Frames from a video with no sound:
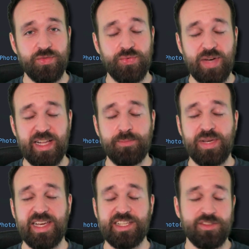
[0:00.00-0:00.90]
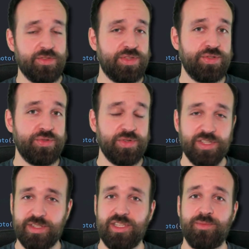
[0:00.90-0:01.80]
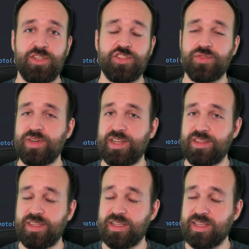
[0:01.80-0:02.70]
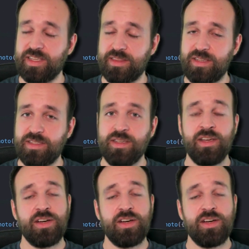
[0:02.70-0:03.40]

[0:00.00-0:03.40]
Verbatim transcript: file pass to an image or anything like this,